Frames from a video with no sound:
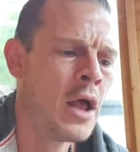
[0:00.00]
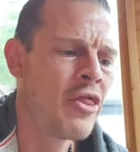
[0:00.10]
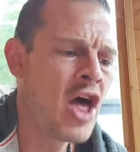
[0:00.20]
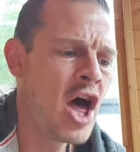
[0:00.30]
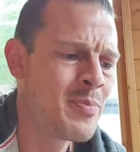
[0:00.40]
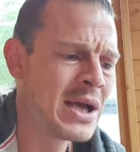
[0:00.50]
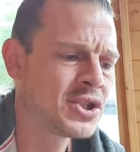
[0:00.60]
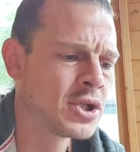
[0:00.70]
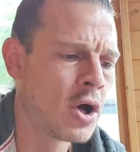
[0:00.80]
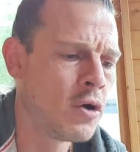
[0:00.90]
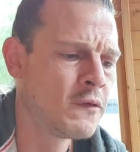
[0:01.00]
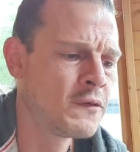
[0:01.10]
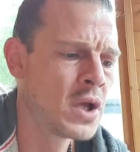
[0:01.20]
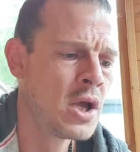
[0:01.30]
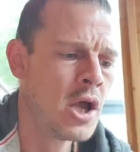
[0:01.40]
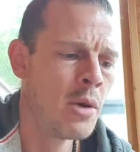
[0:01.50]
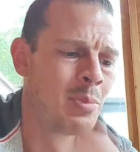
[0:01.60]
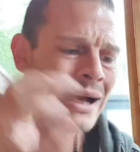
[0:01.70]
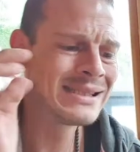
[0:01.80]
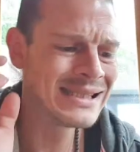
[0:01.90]
that are best solved
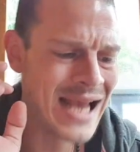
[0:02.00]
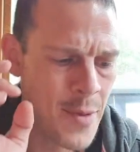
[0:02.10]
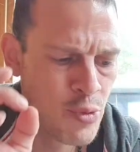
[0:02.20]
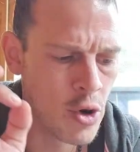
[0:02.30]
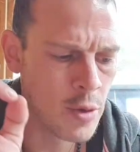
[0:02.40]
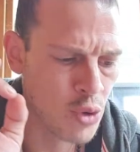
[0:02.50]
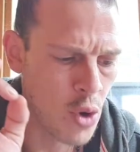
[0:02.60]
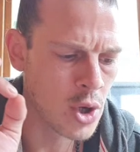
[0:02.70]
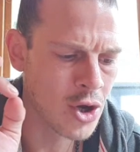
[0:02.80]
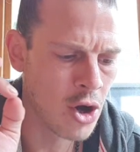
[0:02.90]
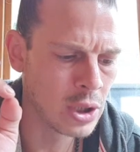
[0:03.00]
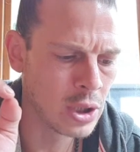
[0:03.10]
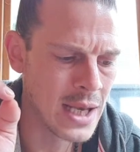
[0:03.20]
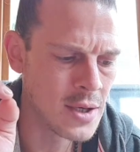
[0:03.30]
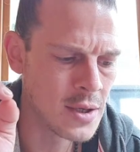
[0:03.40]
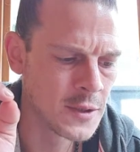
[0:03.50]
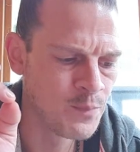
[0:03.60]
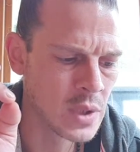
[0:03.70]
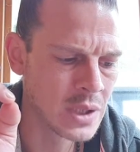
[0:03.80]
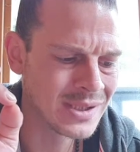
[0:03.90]
by separate protocol layers.
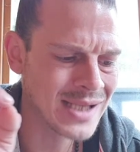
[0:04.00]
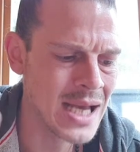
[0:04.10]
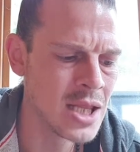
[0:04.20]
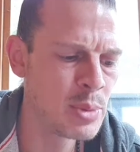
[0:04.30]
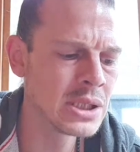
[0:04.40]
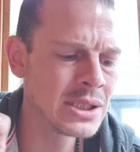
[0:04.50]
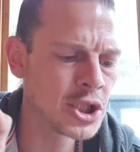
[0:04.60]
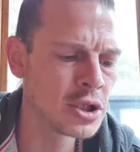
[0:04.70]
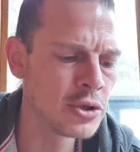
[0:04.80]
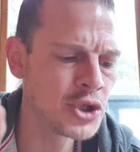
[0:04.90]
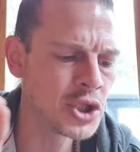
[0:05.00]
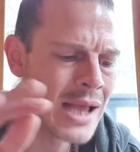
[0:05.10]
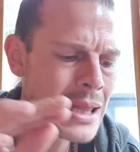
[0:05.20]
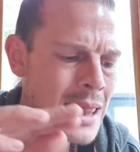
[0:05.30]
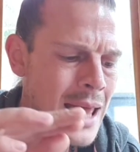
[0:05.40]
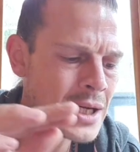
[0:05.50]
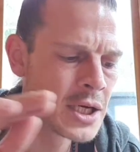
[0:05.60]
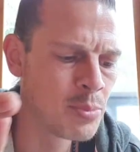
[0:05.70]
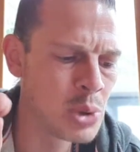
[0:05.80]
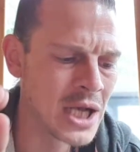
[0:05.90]
Scalability solutions like Lightning
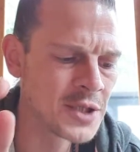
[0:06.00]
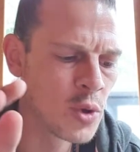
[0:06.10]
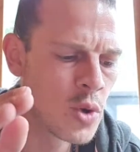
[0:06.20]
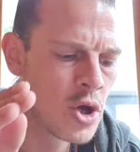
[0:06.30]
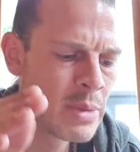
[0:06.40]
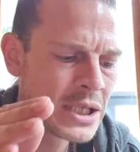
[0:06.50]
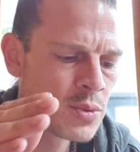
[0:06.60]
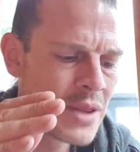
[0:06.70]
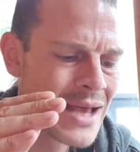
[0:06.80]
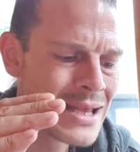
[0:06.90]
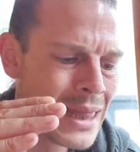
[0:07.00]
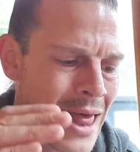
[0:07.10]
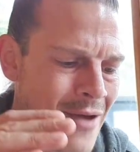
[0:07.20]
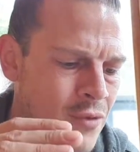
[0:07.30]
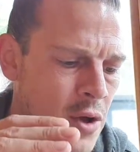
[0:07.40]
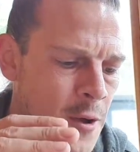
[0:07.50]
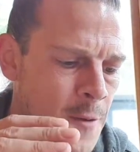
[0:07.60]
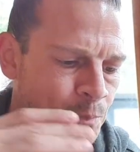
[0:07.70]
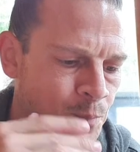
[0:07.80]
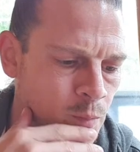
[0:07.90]
and Plasma work best when they, lev uh,
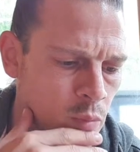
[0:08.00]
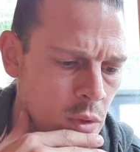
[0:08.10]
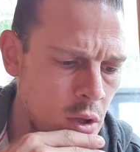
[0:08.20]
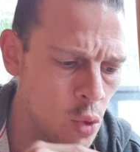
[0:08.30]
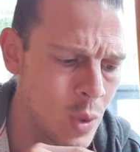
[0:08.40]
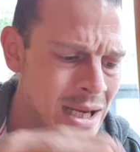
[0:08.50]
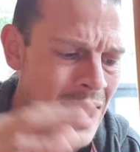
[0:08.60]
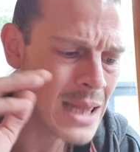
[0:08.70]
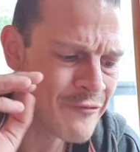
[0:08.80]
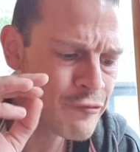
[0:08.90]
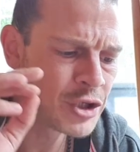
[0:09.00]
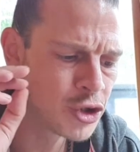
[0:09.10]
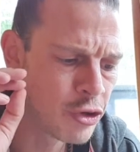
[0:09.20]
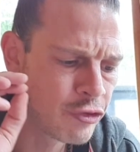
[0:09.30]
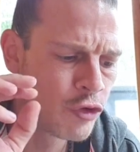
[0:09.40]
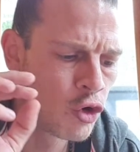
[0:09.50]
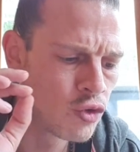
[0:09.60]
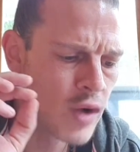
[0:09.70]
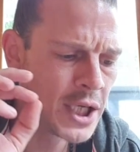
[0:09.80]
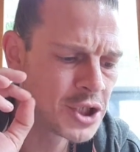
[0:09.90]
when they leverage the full
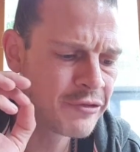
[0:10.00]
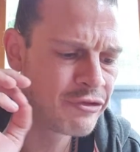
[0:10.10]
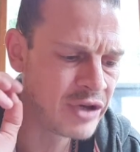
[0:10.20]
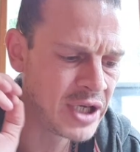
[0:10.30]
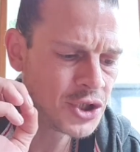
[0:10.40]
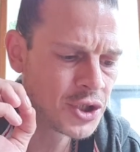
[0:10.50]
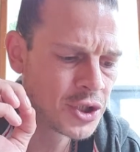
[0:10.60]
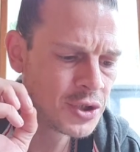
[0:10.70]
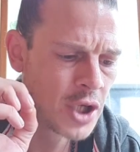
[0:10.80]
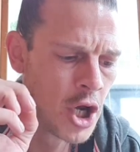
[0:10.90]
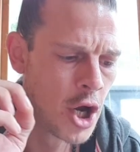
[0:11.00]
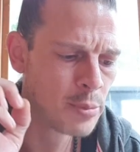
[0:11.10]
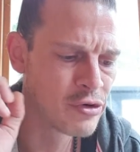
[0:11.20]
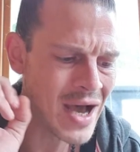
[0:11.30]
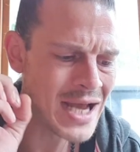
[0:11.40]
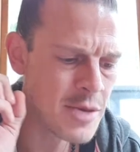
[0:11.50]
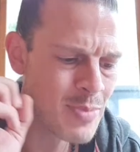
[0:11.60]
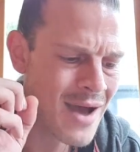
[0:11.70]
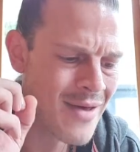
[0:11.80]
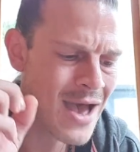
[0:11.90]
range of features provided
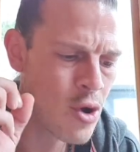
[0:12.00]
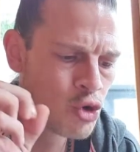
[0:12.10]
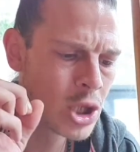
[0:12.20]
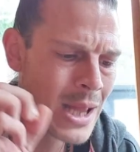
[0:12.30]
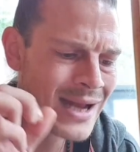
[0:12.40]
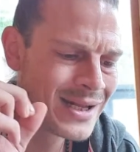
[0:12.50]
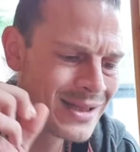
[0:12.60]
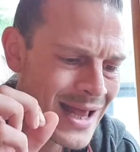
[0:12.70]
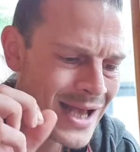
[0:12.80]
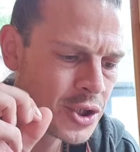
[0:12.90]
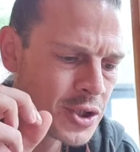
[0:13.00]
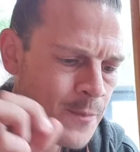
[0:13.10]
by their underlying ledgers.